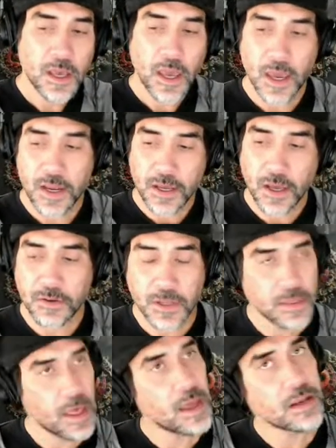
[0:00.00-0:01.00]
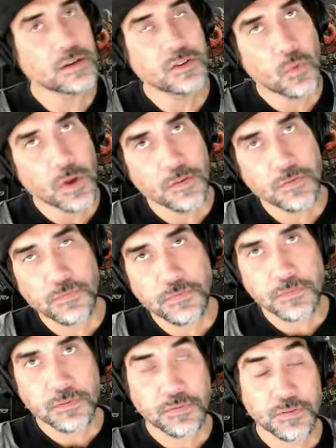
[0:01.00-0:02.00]
and did that in
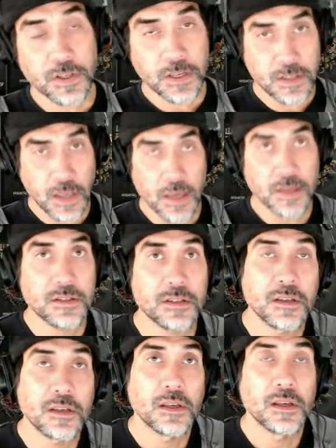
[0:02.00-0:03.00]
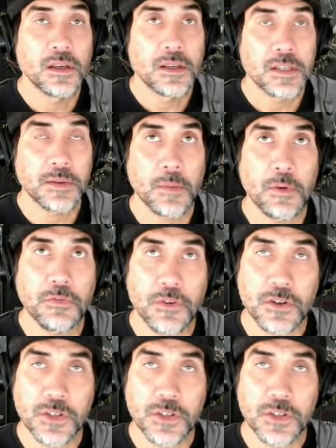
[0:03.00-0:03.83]
26 days, September 1st